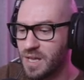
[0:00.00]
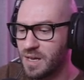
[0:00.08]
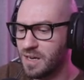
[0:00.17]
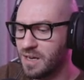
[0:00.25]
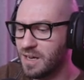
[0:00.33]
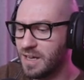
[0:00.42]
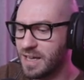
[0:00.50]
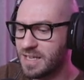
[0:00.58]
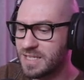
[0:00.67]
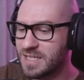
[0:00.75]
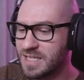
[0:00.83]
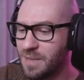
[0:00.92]
Uh,
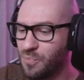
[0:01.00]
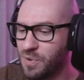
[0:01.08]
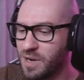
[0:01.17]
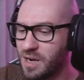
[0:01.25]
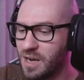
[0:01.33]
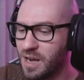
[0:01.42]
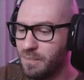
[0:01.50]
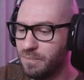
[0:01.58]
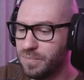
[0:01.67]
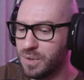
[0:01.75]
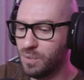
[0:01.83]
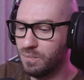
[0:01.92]
except we're not
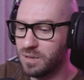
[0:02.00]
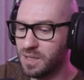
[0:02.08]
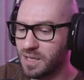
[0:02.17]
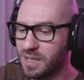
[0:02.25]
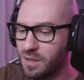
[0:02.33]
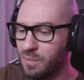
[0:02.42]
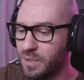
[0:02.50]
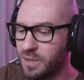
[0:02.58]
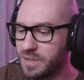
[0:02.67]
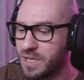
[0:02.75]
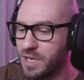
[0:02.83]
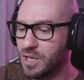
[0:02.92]
blue-blooded
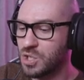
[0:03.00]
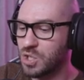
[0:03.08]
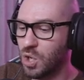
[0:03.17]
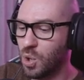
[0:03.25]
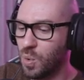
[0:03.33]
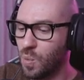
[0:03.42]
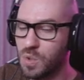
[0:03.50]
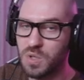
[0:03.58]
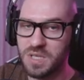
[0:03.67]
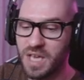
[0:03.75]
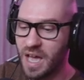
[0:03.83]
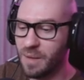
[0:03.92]
nobles, so what's your
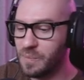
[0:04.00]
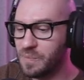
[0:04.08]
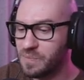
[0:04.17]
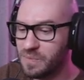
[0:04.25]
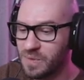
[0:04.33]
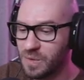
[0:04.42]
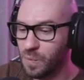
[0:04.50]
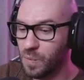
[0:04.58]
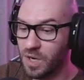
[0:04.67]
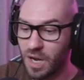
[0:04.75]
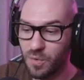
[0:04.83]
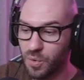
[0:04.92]
scam? We're
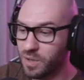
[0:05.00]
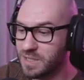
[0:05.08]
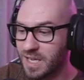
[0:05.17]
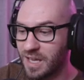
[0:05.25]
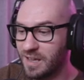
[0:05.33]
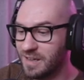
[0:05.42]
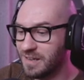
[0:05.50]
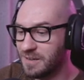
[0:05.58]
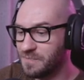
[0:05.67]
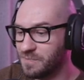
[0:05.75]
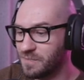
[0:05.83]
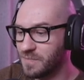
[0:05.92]
not royalty.
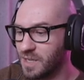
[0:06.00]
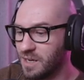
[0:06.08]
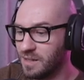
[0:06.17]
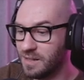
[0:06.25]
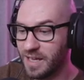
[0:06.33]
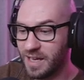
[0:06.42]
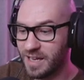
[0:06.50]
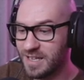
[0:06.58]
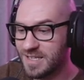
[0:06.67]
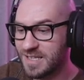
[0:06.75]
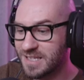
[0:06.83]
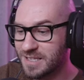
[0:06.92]

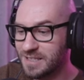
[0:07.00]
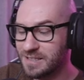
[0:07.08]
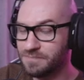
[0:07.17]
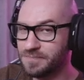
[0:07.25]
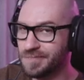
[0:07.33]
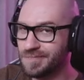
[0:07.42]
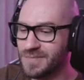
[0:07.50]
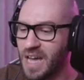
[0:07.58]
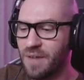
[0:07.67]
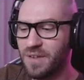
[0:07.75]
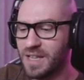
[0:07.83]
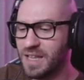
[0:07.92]
Unless... Hmm, I
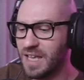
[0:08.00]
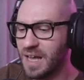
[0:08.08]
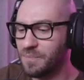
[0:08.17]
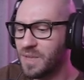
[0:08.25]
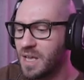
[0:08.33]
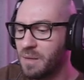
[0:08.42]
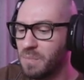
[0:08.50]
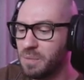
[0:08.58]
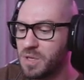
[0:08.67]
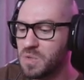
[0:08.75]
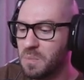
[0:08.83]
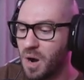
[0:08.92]
have an idea. Meet
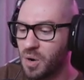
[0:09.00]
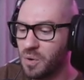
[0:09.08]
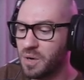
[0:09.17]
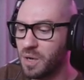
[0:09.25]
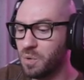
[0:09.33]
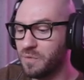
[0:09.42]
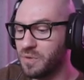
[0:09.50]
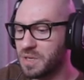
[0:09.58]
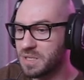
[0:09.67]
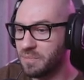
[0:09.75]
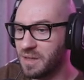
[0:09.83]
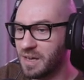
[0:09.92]
me tomorrow and we'll figure
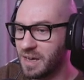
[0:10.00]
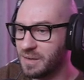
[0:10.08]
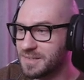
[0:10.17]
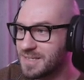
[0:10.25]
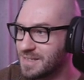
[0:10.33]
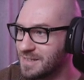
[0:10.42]
something out.